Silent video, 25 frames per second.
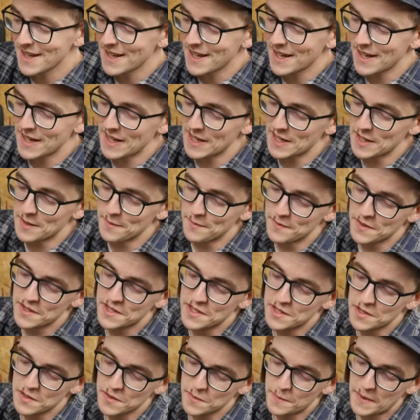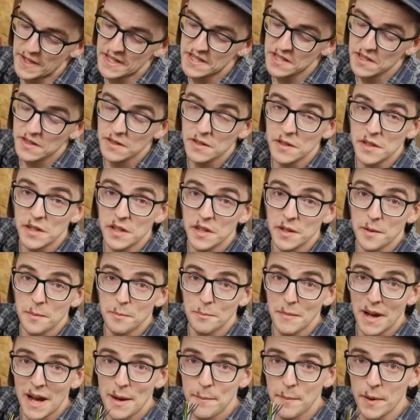To basically
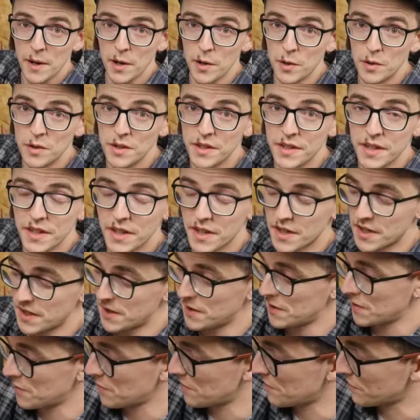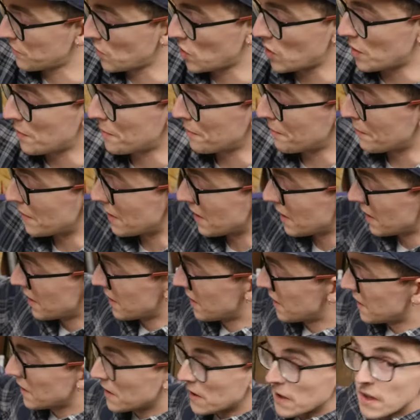map out from
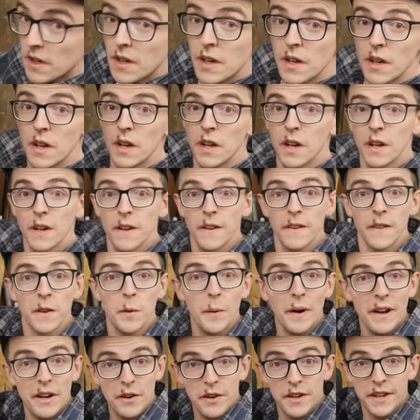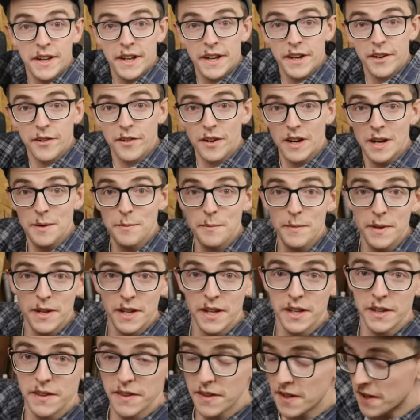the wiring diagram
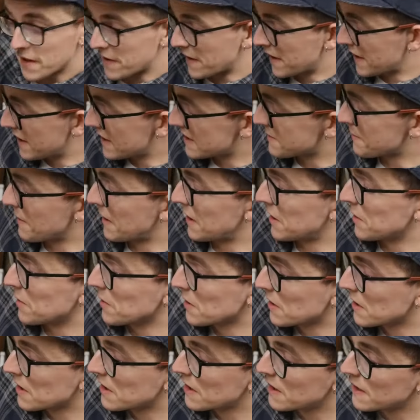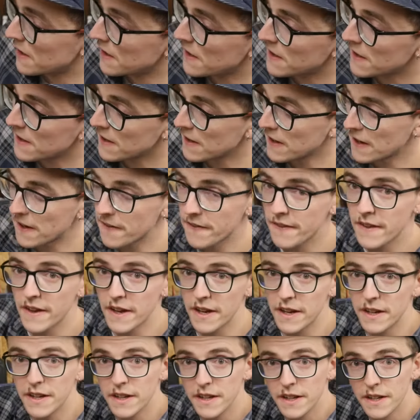in the Haynes manual, and
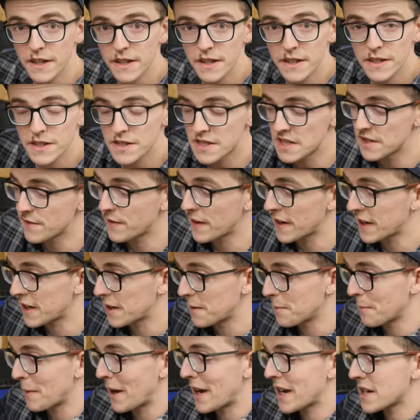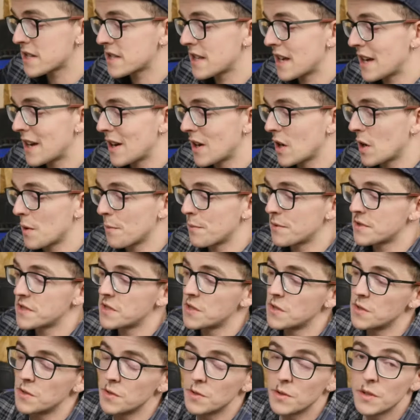then see if I can match that up
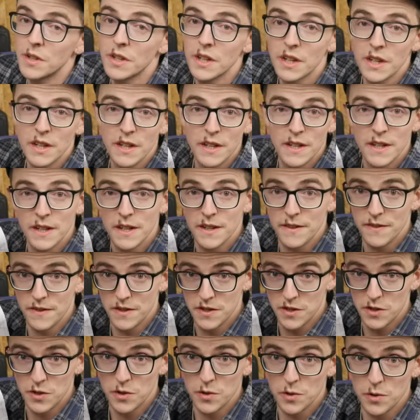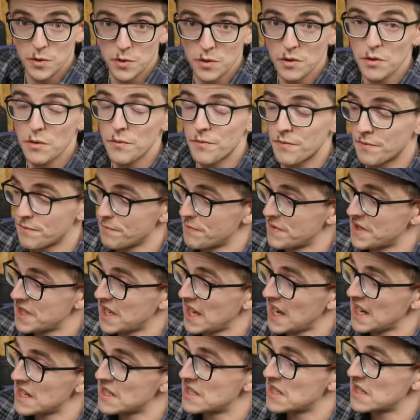to the new
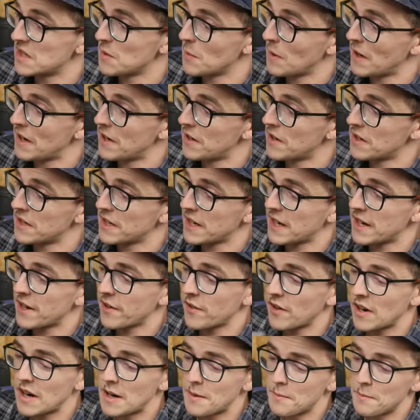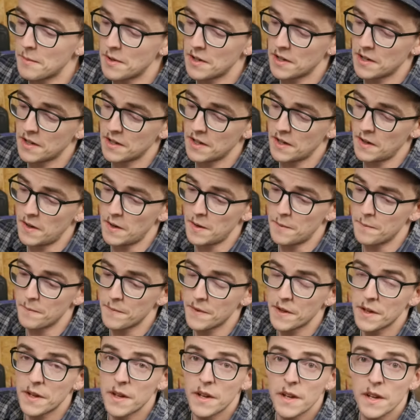sketchy wiring diagram
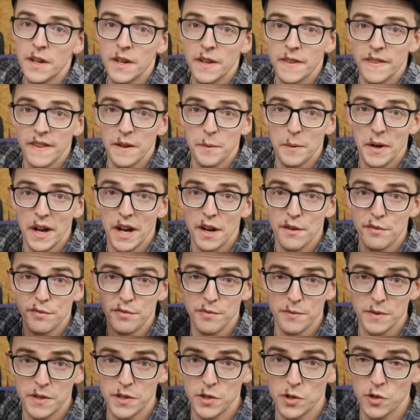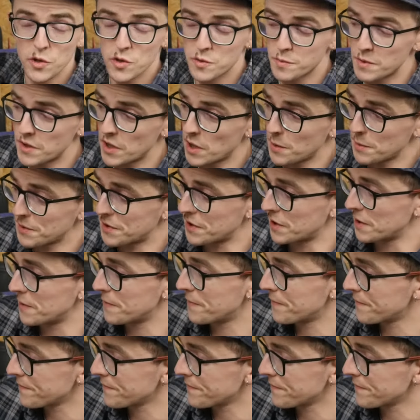that we have from the new speedometer.